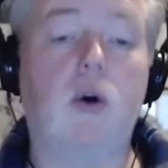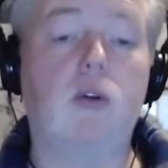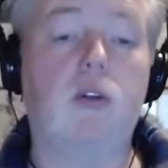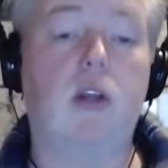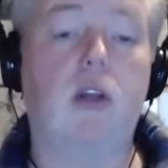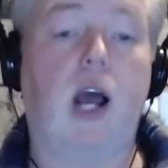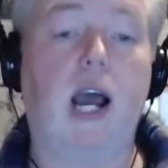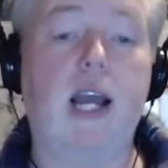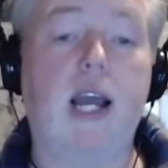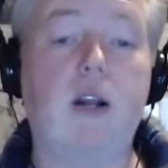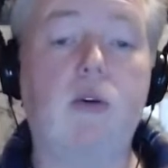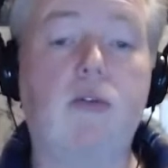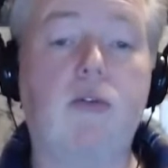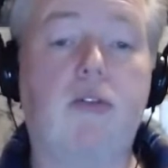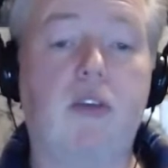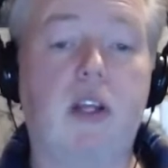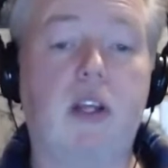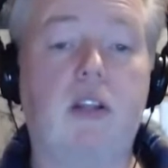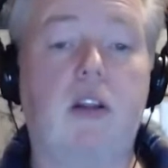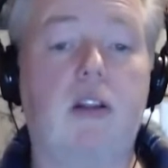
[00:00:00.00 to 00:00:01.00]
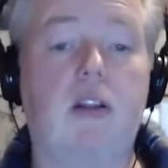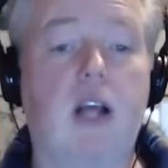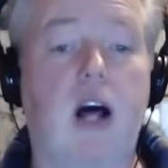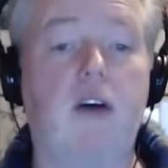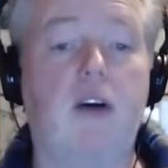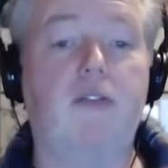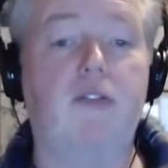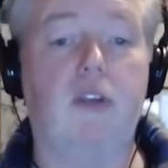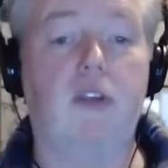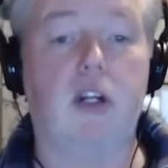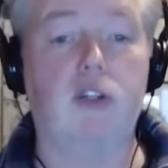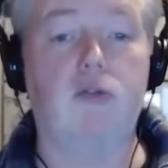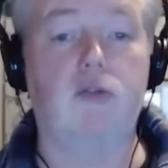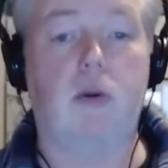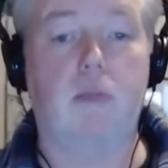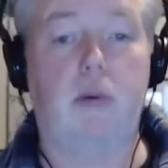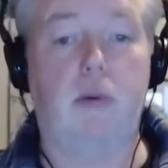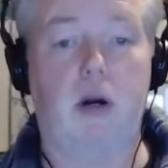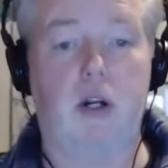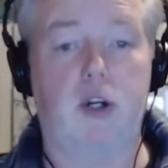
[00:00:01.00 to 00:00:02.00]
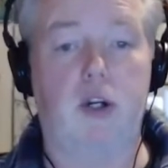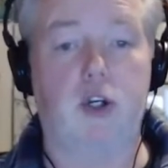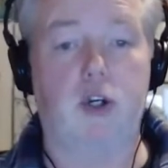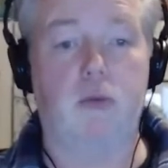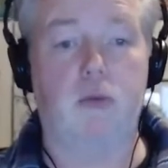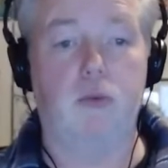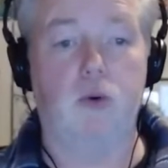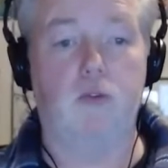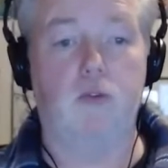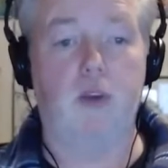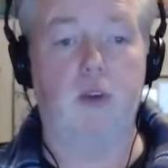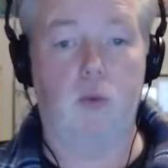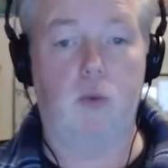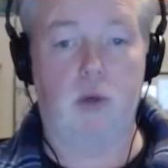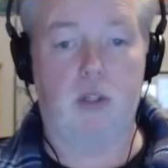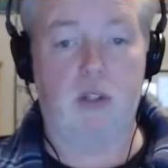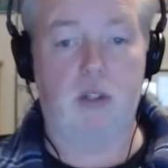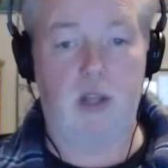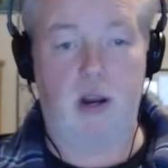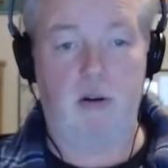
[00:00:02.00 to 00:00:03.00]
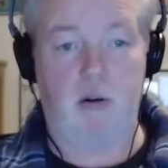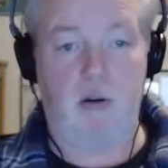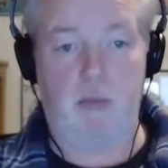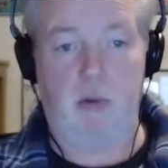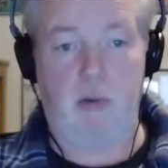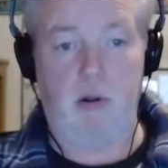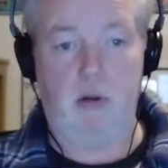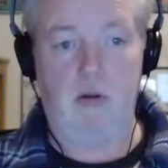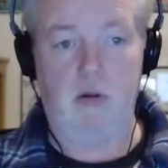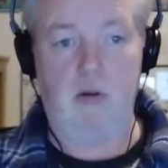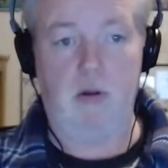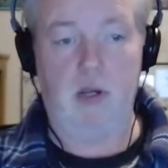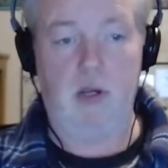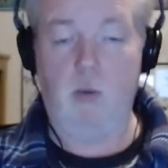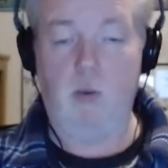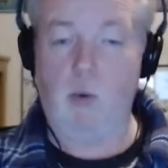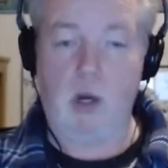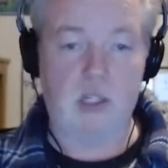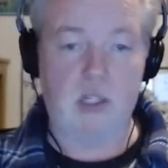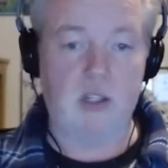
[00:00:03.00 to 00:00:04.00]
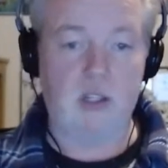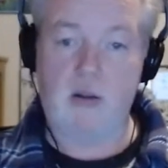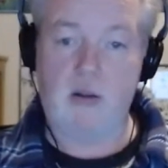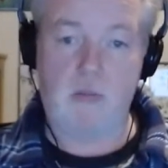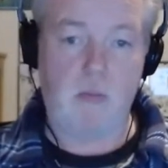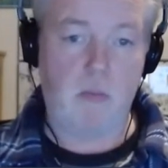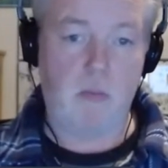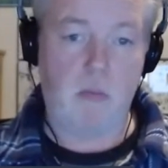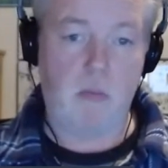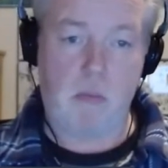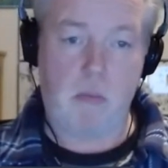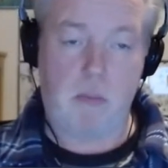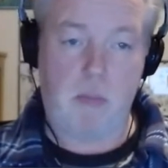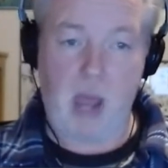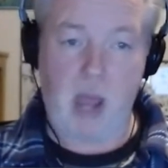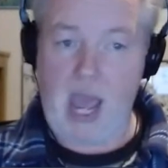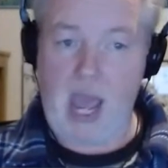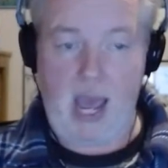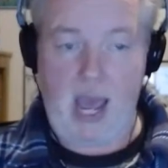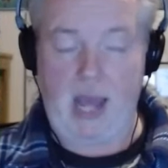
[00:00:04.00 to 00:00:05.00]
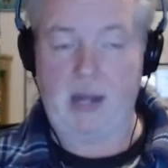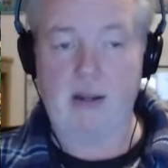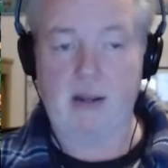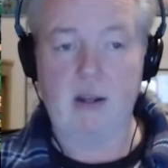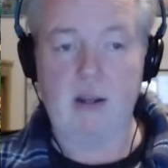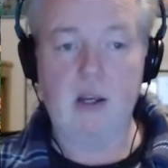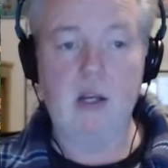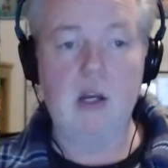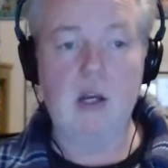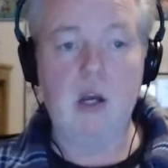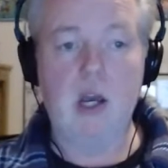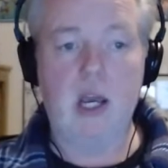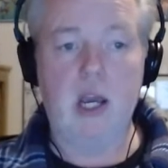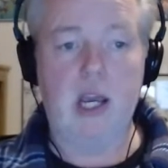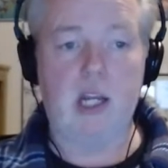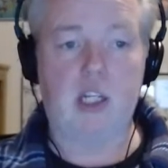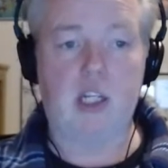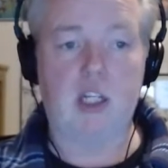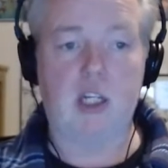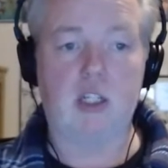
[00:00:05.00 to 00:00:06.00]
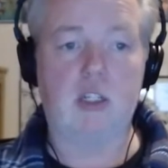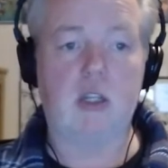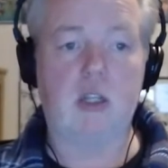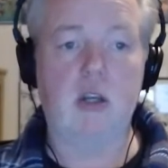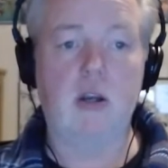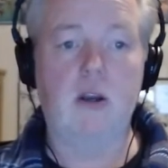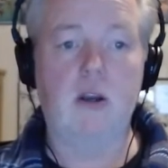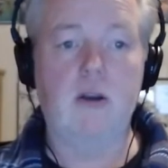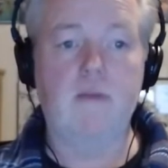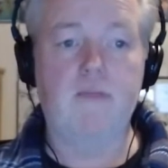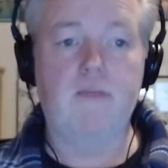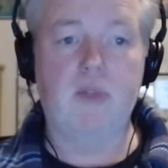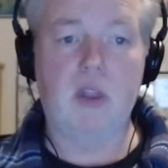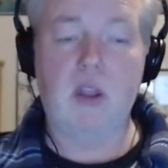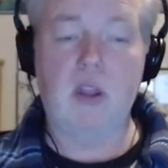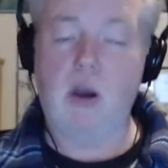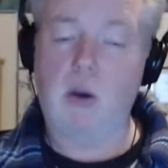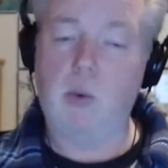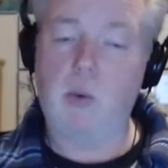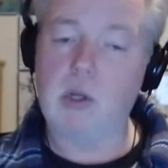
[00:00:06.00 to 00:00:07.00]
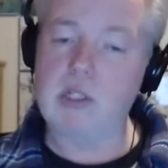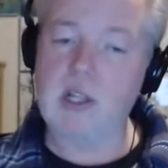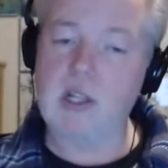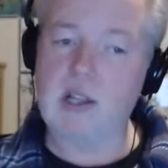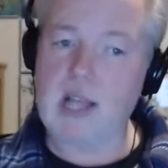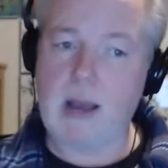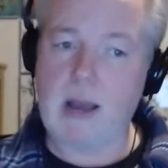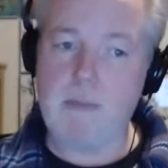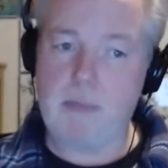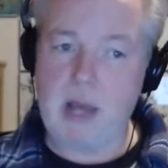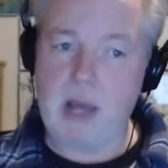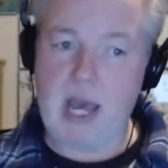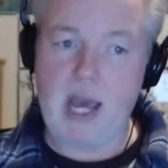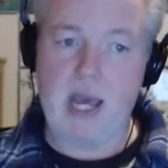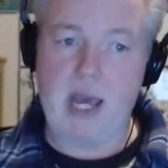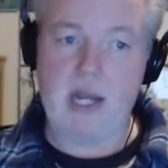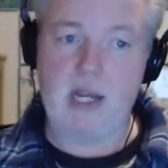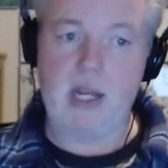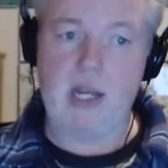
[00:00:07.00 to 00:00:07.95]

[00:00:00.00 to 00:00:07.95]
know that I don't think the Dolph Lundgren Punisher movie was terrible. It wasn't bad. It wasn't that bad.